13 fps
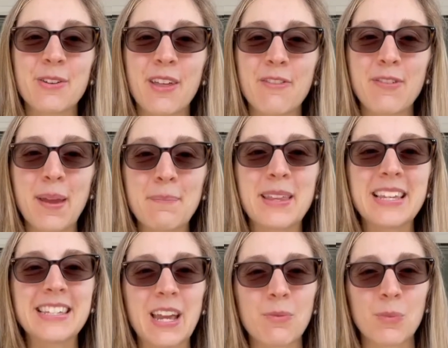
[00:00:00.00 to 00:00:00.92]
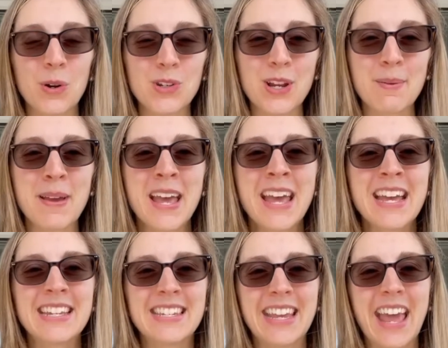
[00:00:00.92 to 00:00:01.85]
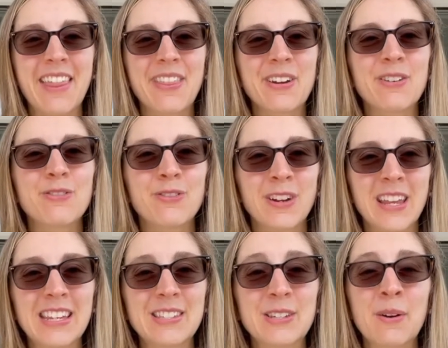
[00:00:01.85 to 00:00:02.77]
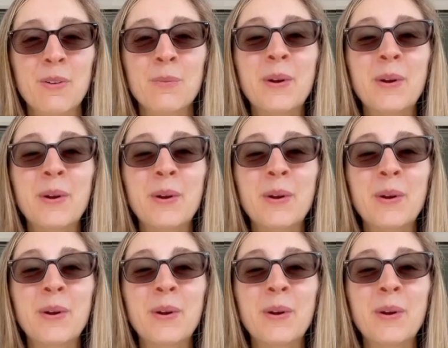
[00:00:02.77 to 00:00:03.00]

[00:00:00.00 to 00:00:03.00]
that families can worship together for Easter.